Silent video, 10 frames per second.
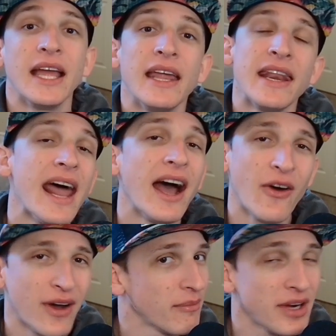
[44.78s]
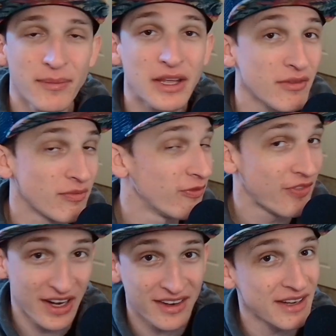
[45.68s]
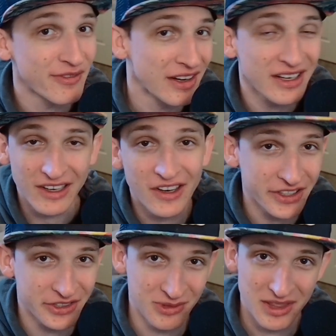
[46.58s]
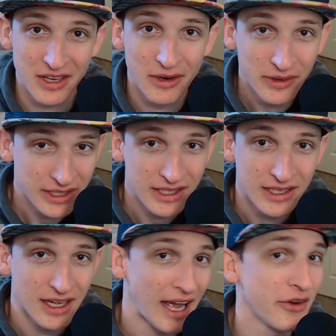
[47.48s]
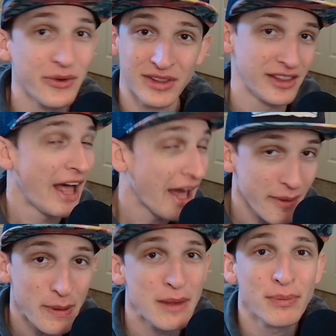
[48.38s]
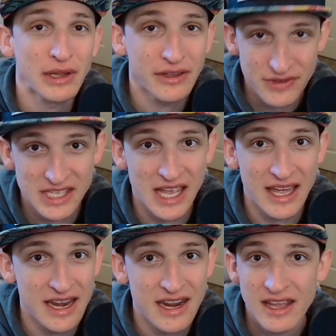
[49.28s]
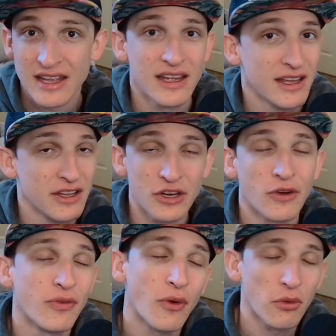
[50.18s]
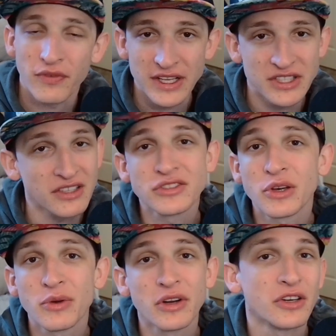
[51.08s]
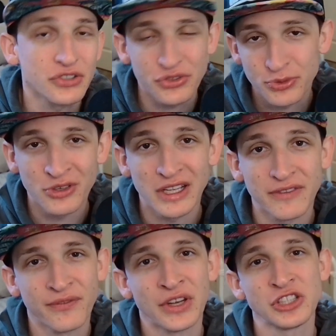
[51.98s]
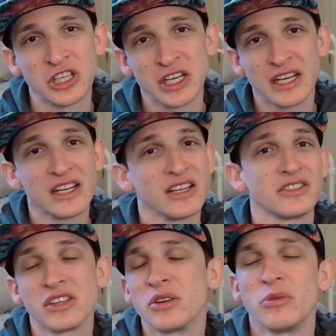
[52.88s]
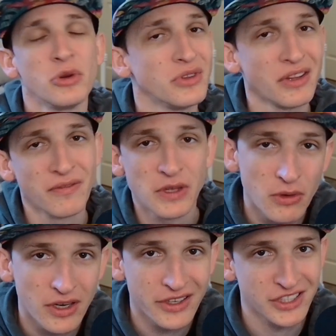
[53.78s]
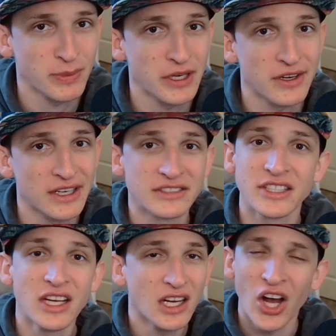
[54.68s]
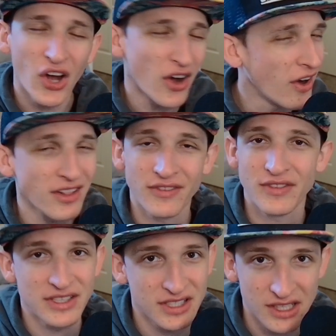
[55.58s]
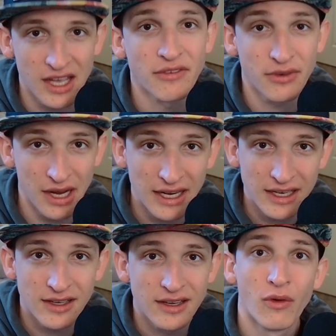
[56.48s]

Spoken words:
Now, I'm going to be very honest with you. I know a lot of people have said, forward-facing sonar is ruining fishing, it's going to ruin the viewer experience, all of this stuff, right?